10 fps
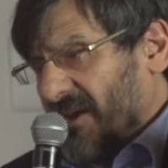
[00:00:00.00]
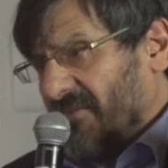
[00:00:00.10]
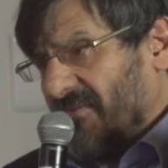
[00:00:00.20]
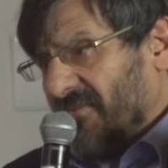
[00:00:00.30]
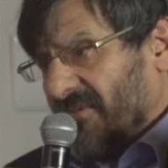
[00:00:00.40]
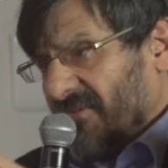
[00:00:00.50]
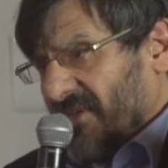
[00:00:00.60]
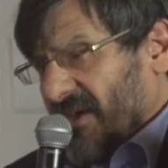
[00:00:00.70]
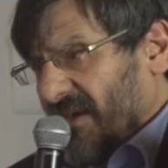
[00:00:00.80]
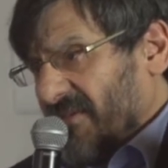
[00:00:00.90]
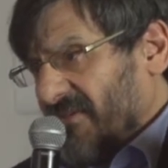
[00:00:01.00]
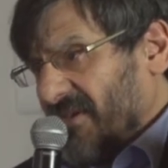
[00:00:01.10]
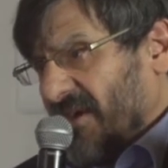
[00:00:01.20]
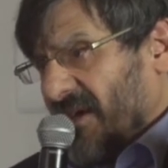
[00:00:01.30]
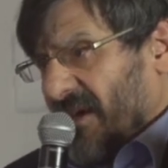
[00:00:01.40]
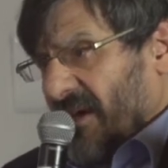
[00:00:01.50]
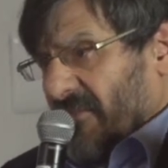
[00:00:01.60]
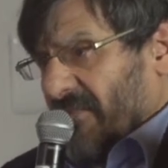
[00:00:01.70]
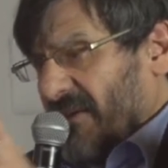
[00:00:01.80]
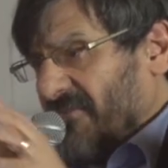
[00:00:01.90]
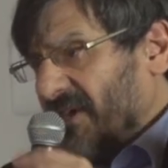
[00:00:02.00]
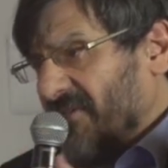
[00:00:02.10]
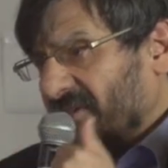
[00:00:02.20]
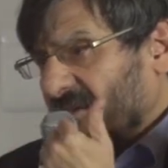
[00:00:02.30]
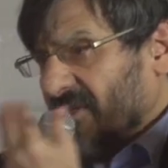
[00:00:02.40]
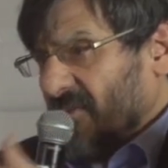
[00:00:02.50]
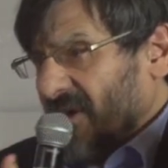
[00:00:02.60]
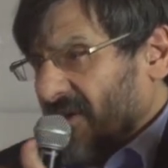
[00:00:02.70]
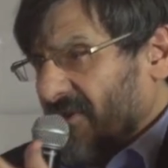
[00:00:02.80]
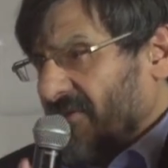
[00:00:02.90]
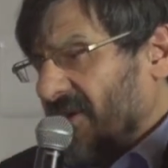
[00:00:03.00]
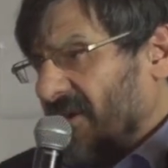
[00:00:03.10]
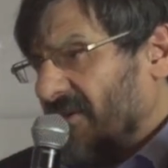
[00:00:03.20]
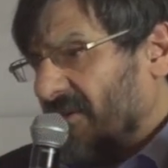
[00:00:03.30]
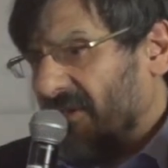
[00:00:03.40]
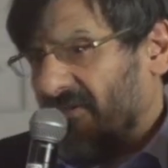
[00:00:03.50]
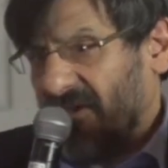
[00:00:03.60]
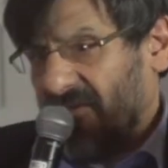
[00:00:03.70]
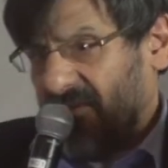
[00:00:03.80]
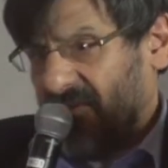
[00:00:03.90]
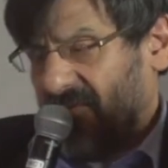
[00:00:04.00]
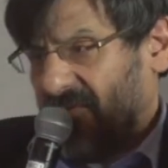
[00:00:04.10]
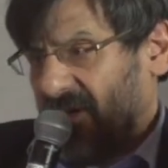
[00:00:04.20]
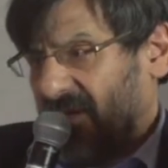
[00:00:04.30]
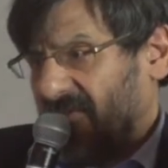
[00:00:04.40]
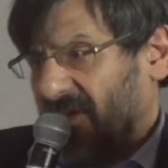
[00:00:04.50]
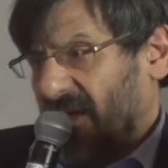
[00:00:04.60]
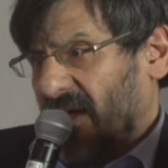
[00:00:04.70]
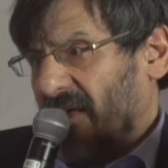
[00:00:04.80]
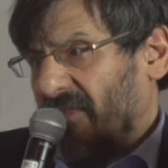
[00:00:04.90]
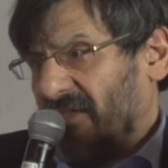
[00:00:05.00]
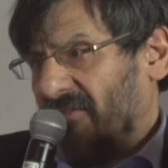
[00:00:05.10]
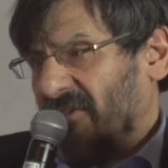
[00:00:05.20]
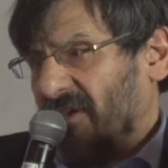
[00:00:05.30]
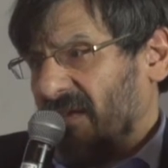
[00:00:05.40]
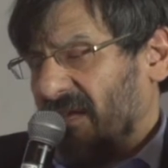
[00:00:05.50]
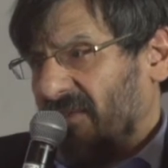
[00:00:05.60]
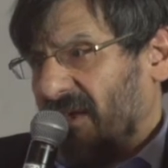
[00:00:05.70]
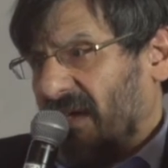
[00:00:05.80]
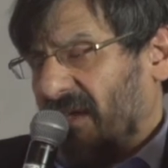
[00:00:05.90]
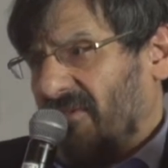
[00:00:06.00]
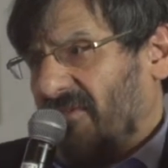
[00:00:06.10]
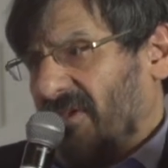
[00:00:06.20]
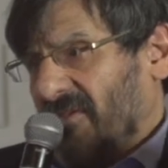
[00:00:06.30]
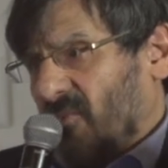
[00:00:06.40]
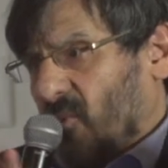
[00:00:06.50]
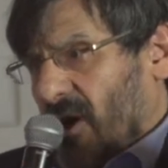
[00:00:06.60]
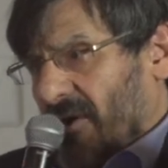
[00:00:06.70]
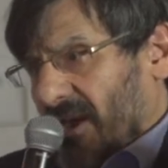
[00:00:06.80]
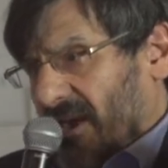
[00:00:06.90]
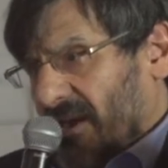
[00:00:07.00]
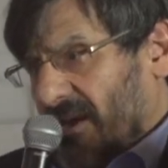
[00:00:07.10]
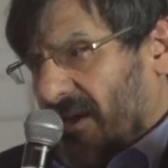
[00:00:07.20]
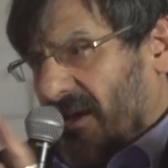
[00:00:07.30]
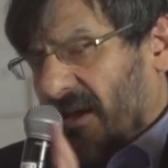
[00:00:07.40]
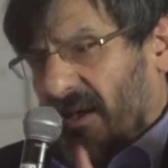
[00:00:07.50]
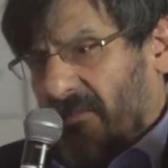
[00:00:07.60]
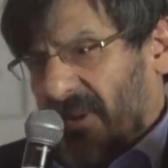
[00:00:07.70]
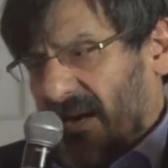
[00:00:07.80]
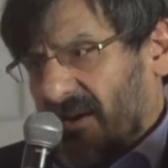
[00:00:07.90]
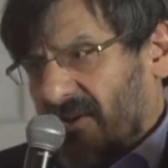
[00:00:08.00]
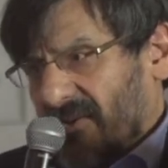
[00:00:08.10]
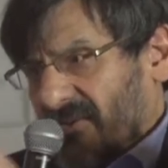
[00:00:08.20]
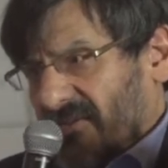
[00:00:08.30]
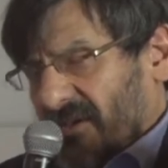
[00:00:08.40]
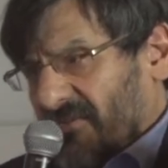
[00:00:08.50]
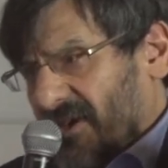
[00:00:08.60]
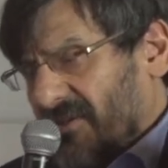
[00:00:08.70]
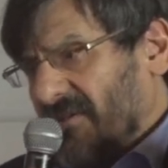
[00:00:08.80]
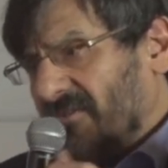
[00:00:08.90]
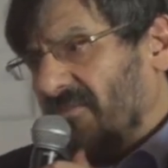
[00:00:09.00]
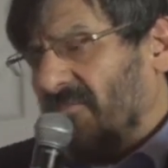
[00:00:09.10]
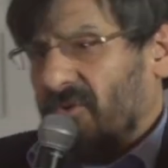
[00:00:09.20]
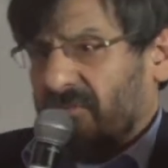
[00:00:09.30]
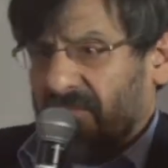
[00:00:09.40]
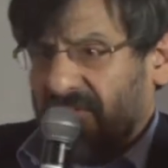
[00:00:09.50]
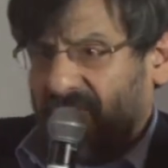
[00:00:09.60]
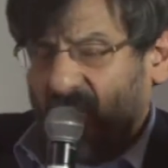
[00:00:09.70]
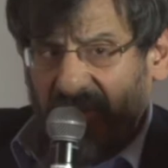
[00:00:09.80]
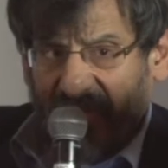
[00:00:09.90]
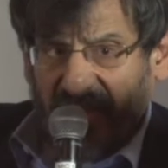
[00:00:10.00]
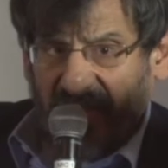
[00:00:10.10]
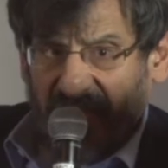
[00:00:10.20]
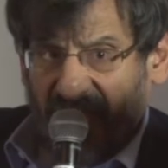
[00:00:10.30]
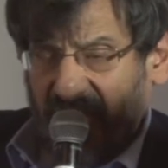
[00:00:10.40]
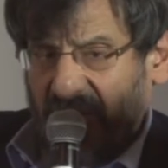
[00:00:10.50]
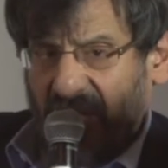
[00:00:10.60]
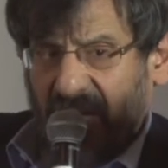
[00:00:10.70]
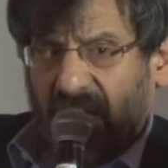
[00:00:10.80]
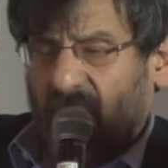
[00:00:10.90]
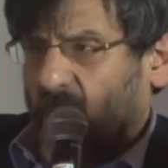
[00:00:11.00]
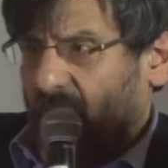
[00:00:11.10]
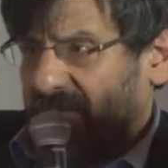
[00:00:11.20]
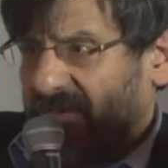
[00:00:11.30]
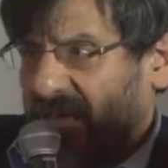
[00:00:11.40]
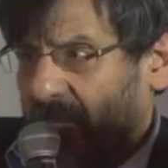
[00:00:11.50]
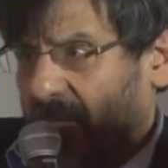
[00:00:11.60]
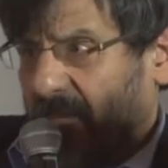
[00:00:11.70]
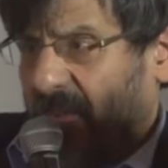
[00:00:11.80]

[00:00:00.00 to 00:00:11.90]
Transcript: this by reference to the ANC manifesto and the way in which the economic section was phrased, that certainly the ANC's worry uh, about losing voter support before the election was,